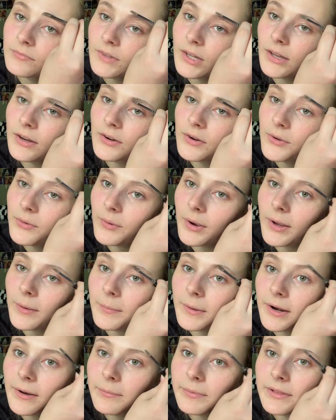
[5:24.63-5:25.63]
I don't know why,
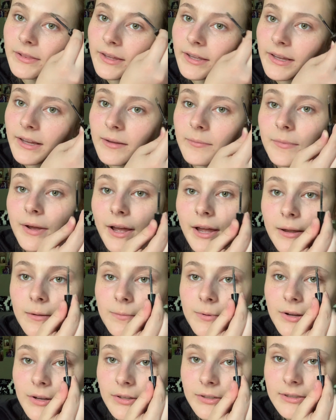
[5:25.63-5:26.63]
but I've been liking my
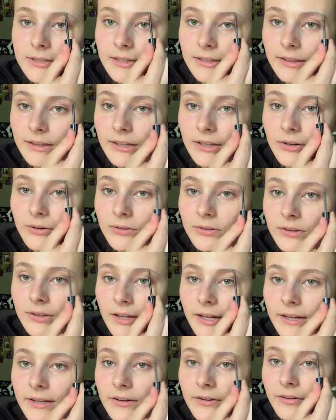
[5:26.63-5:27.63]
eyebrows a little
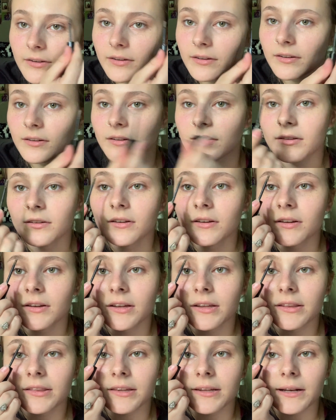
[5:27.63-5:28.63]
lighter
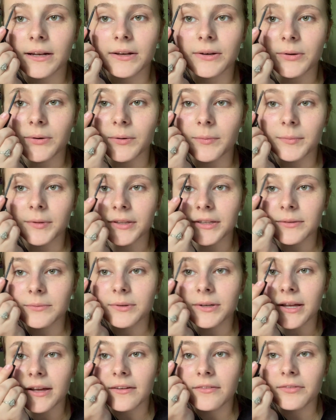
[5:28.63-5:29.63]
than I normally
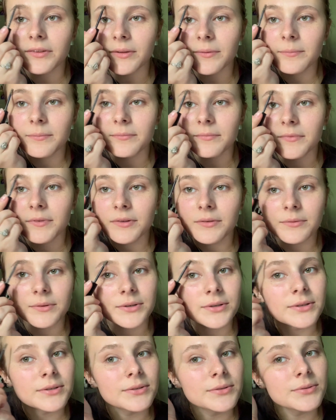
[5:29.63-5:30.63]
would have them,
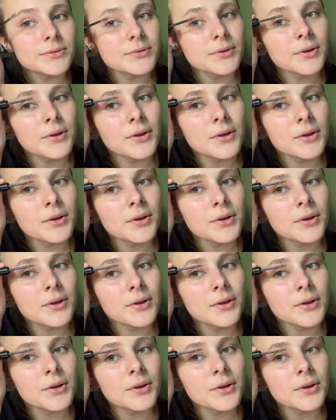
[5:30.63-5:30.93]
which is